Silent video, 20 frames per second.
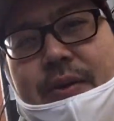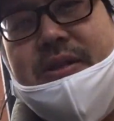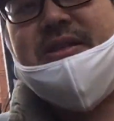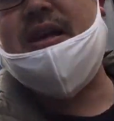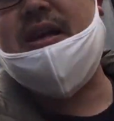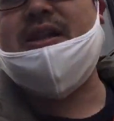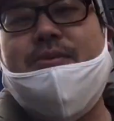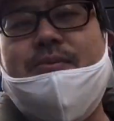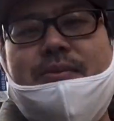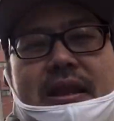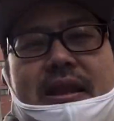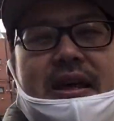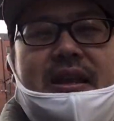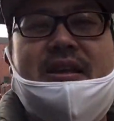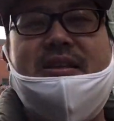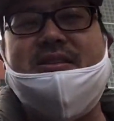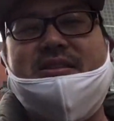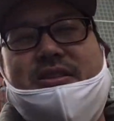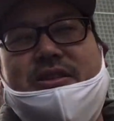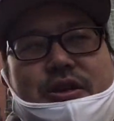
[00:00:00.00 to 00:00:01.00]
was telling me
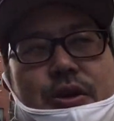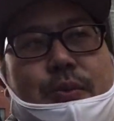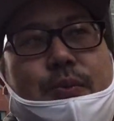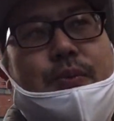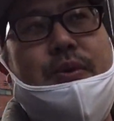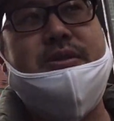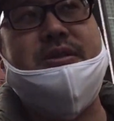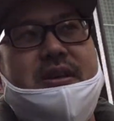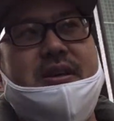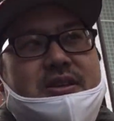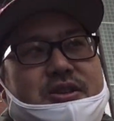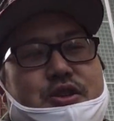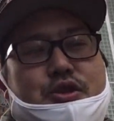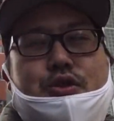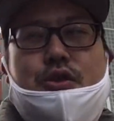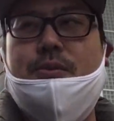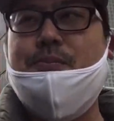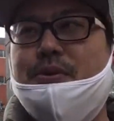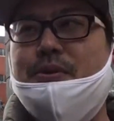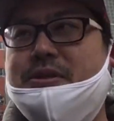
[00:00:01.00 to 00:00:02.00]
that his soup was a
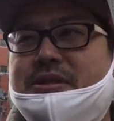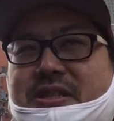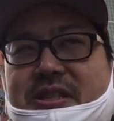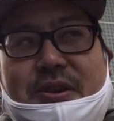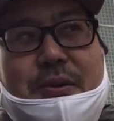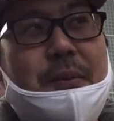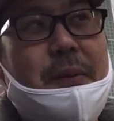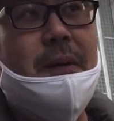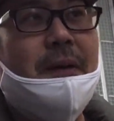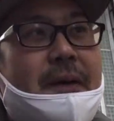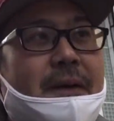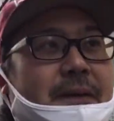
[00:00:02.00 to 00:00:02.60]
triple soup.